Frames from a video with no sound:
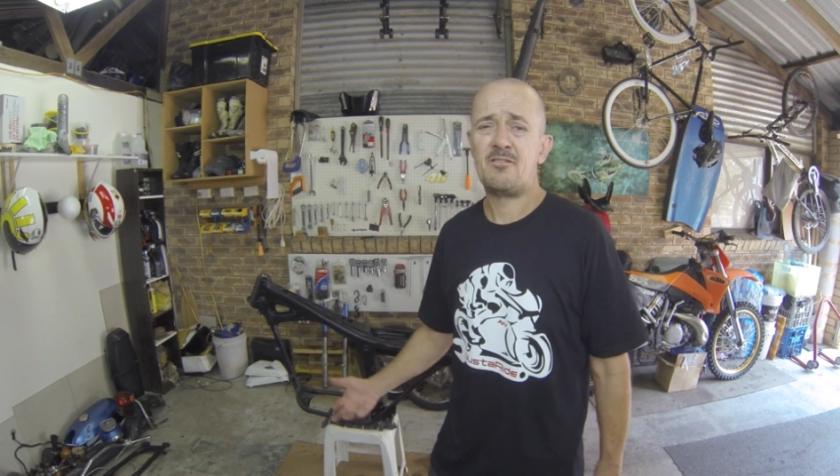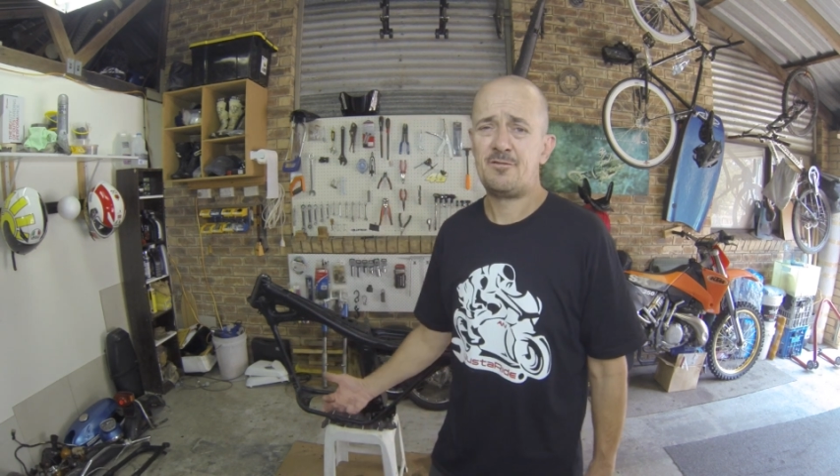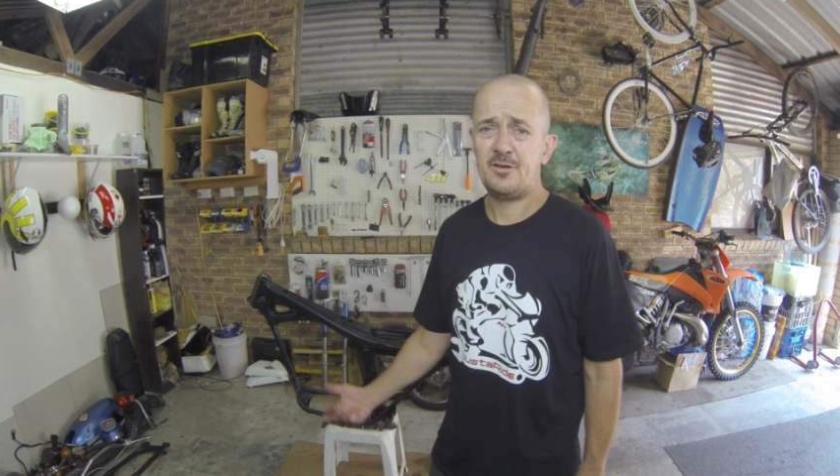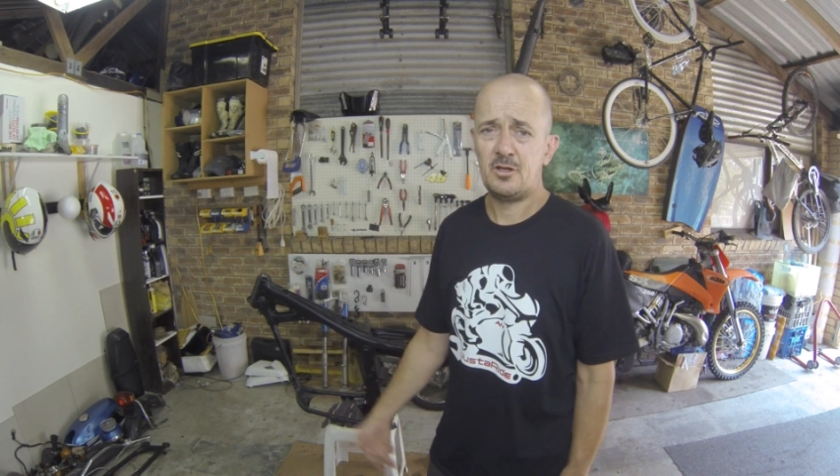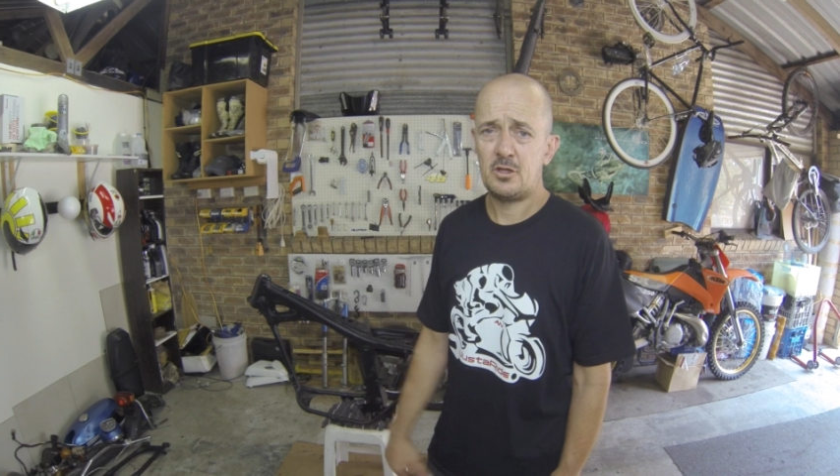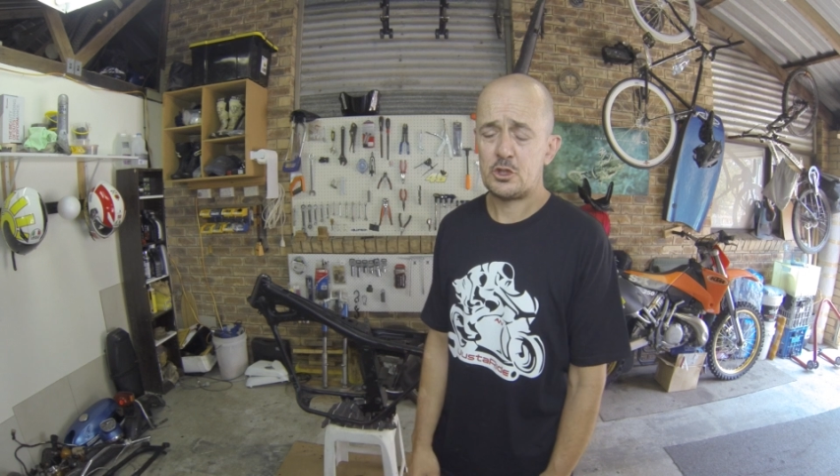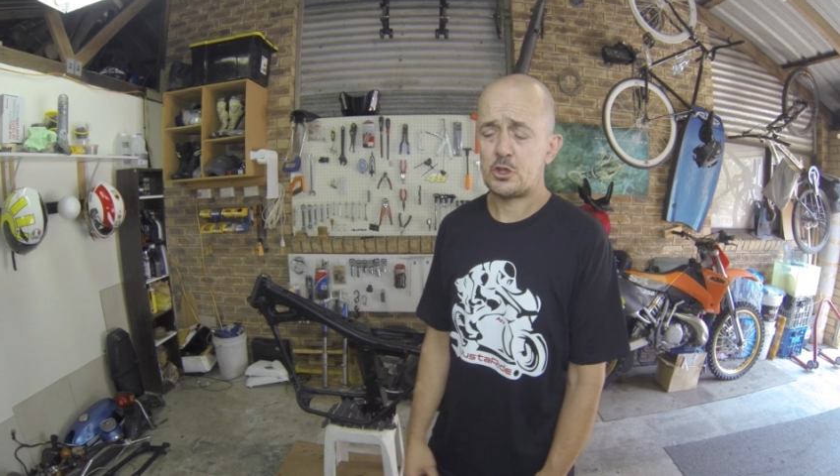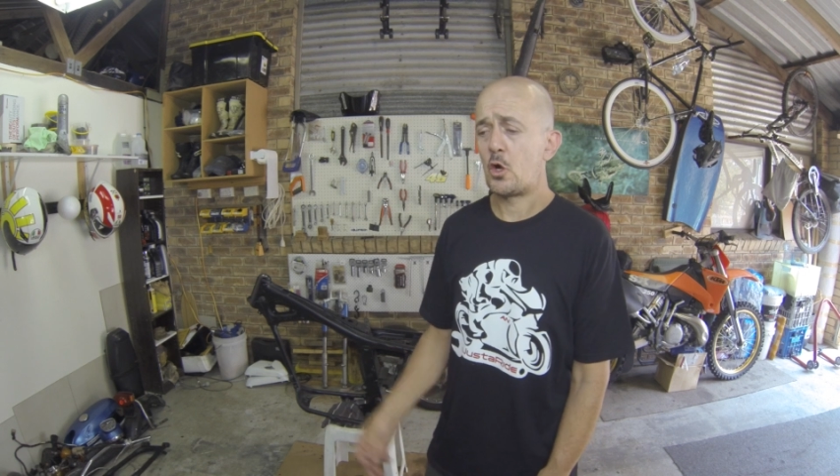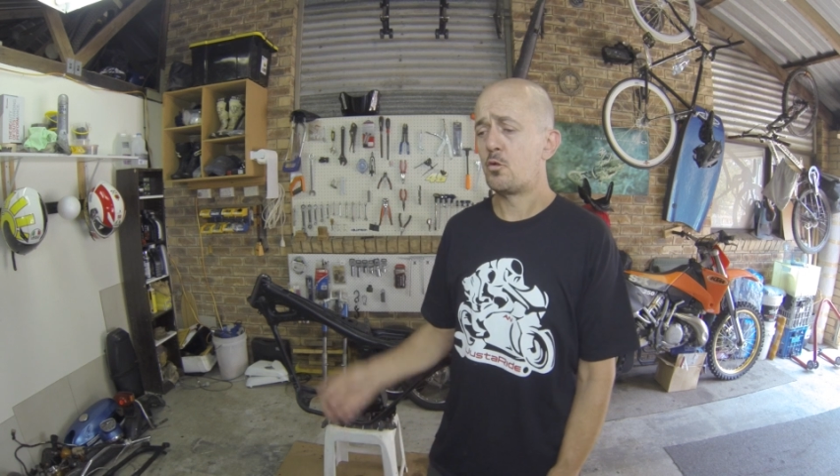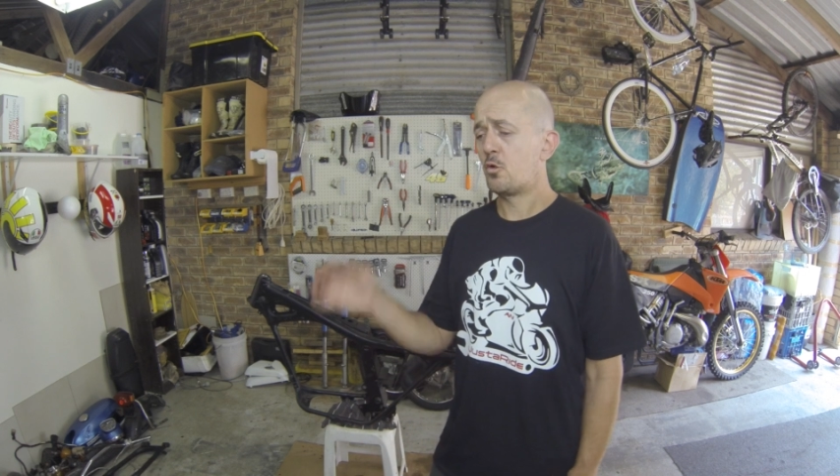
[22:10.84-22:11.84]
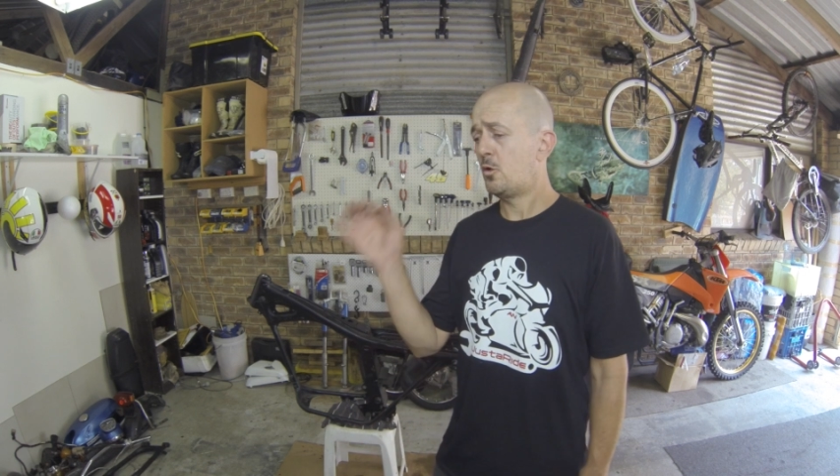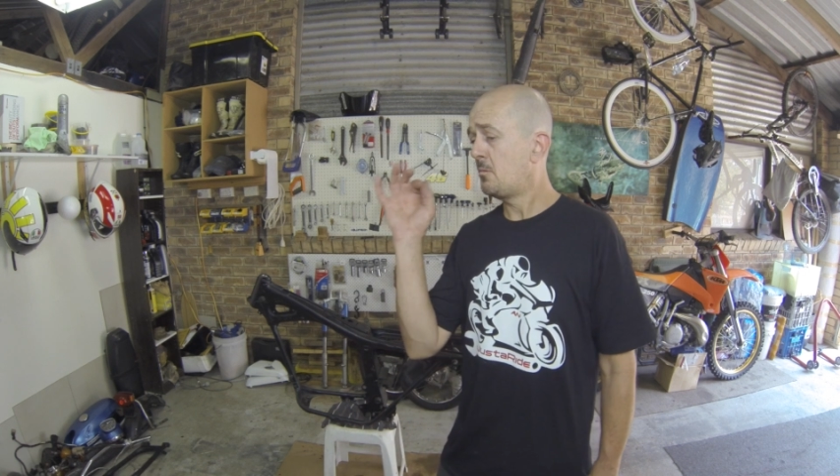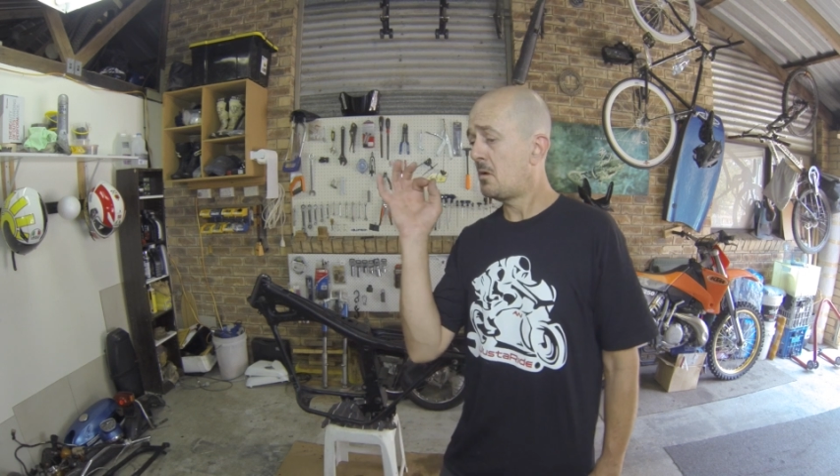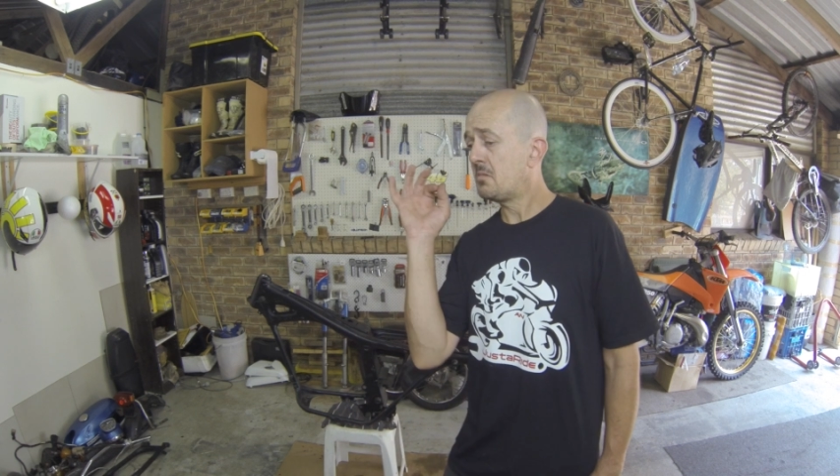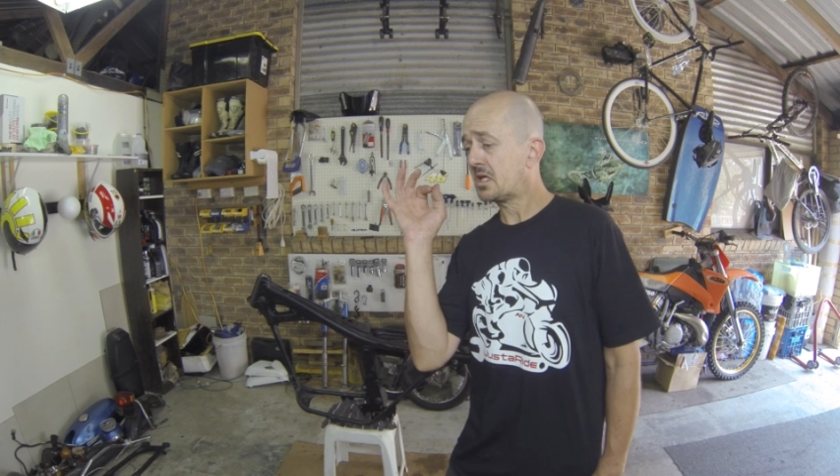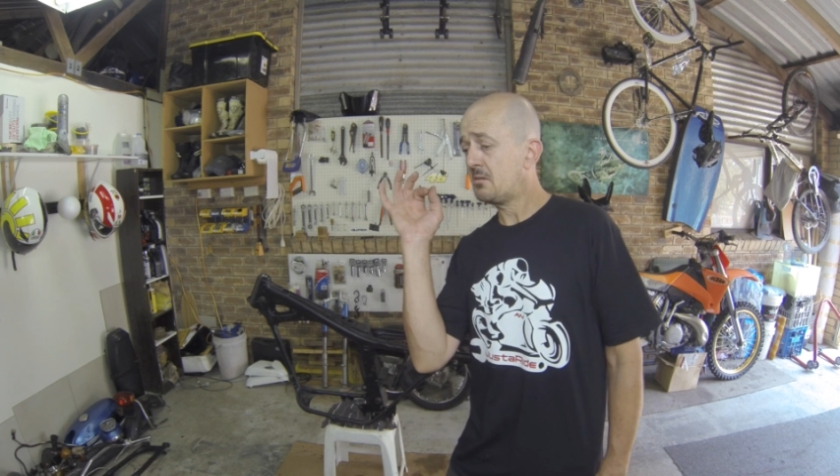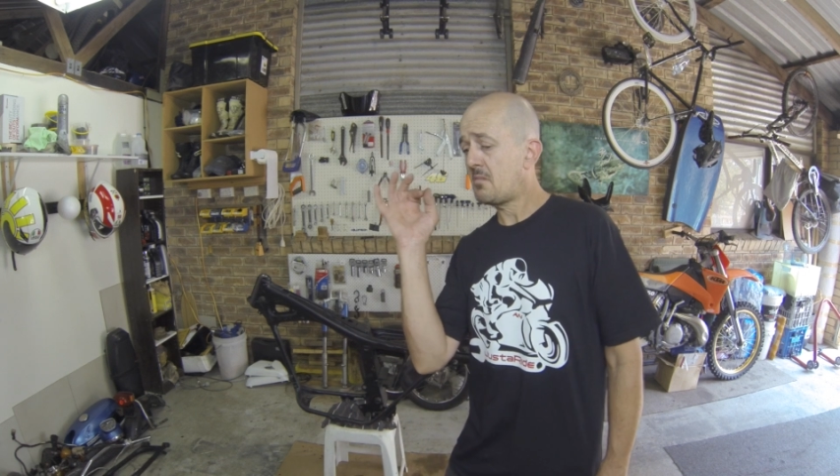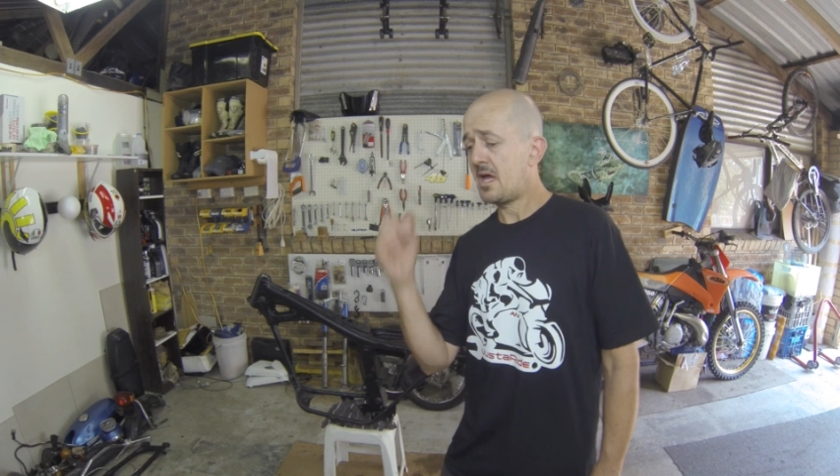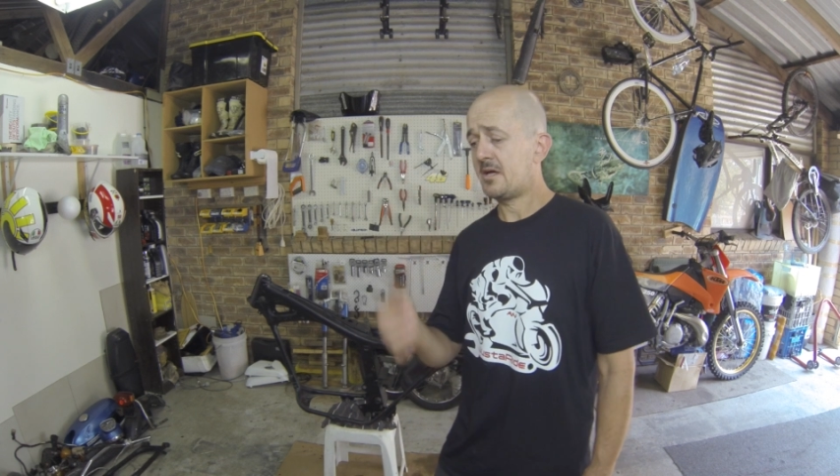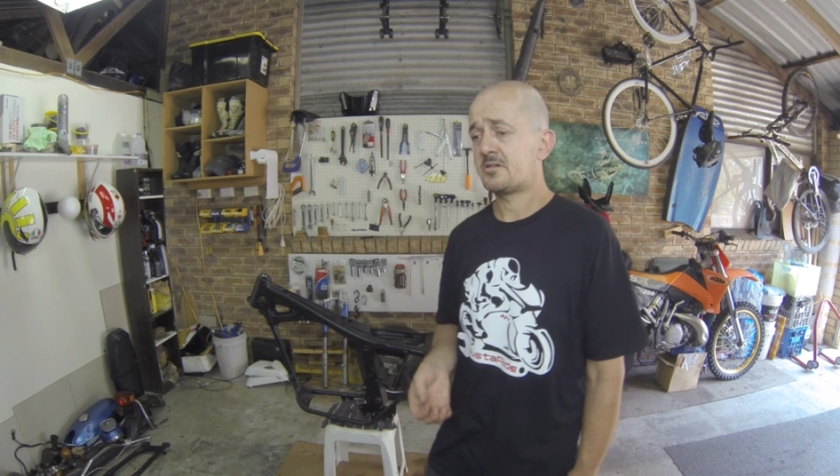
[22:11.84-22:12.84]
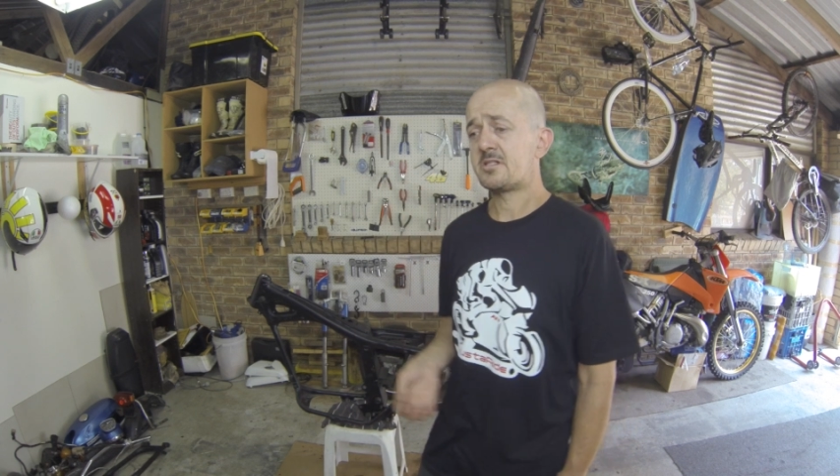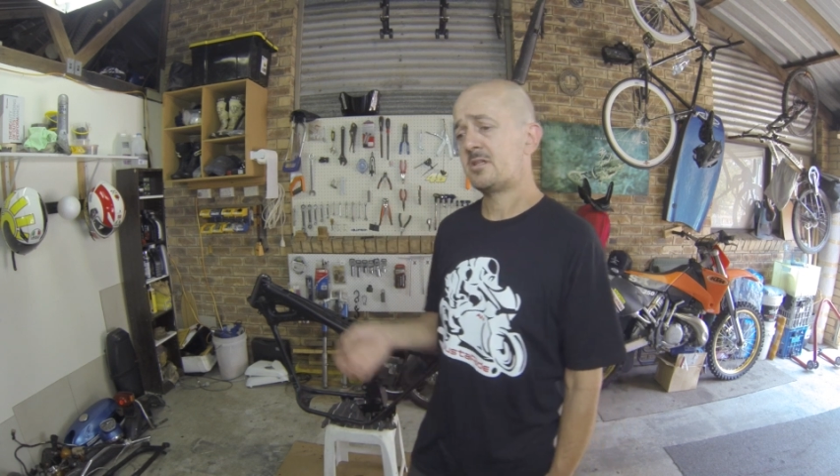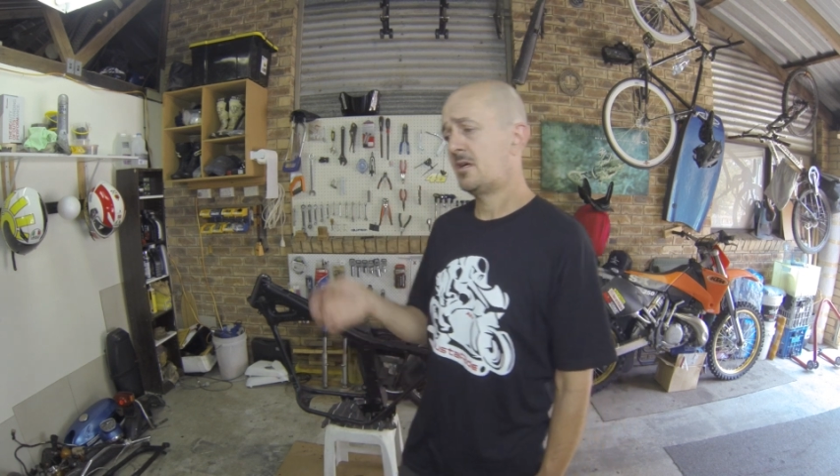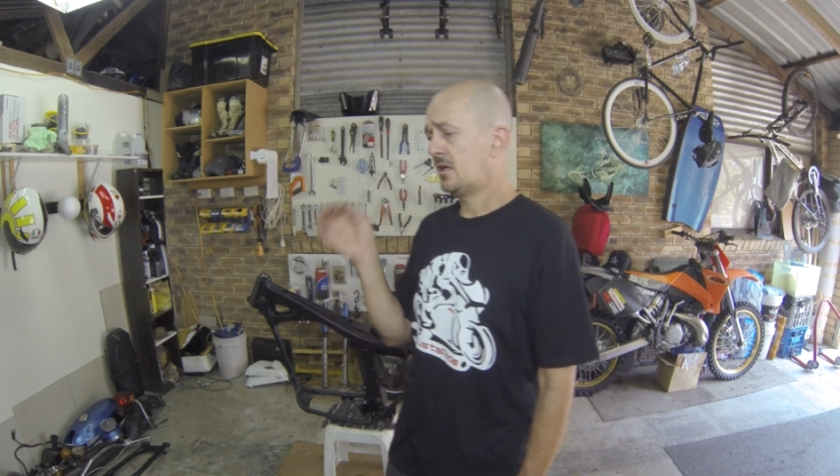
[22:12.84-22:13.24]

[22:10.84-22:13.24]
for showroom Mickey Mouse